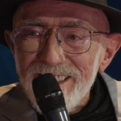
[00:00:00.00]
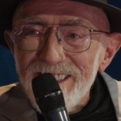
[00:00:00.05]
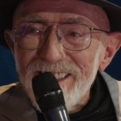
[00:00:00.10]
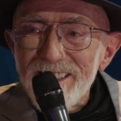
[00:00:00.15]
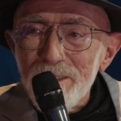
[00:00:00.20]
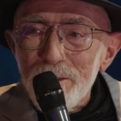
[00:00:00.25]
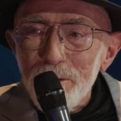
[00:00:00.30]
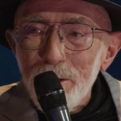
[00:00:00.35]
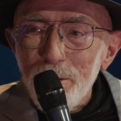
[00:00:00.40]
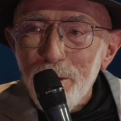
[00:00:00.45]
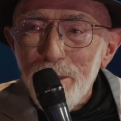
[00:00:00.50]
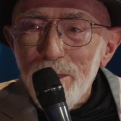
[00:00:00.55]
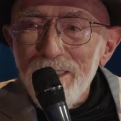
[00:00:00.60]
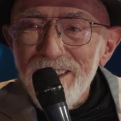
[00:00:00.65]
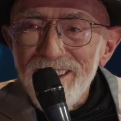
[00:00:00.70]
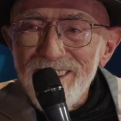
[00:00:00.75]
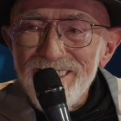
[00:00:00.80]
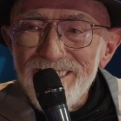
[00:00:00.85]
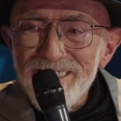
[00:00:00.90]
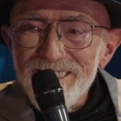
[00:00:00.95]
Yeah.
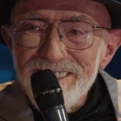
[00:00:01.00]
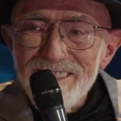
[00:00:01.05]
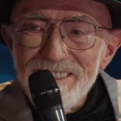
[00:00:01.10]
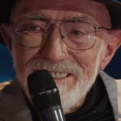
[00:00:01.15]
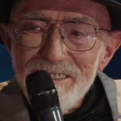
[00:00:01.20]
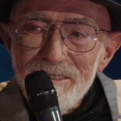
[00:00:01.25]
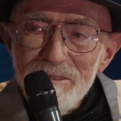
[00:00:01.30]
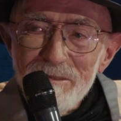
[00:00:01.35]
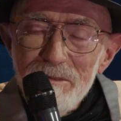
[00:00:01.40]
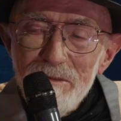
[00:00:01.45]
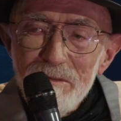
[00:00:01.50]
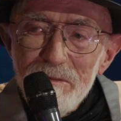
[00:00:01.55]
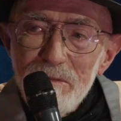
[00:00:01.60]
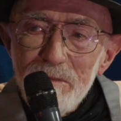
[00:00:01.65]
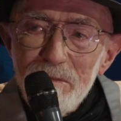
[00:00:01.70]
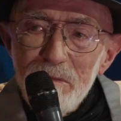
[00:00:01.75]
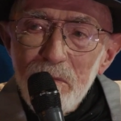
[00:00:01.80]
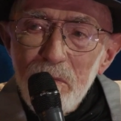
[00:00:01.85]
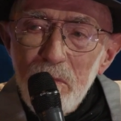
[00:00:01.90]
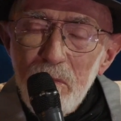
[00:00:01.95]
We should
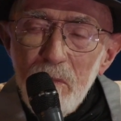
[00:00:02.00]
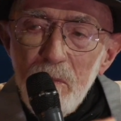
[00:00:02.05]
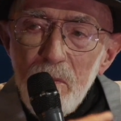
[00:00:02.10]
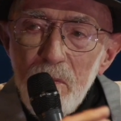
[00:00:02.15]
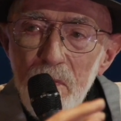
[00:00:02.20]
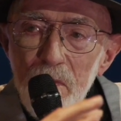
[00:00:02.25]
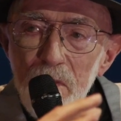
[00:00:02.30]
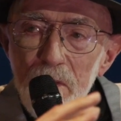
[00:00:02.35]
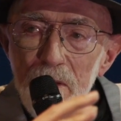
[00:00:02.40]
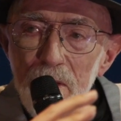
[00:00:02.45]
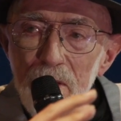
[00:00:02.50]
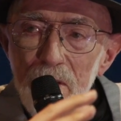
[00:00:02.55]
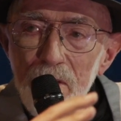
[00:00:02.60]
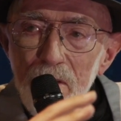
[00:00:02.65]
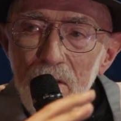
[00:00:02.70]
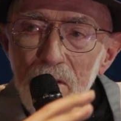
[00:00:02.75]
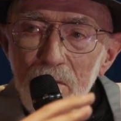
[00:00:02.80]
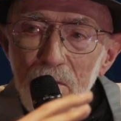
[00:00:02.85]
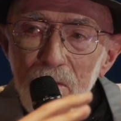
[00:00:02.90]
say how it's worth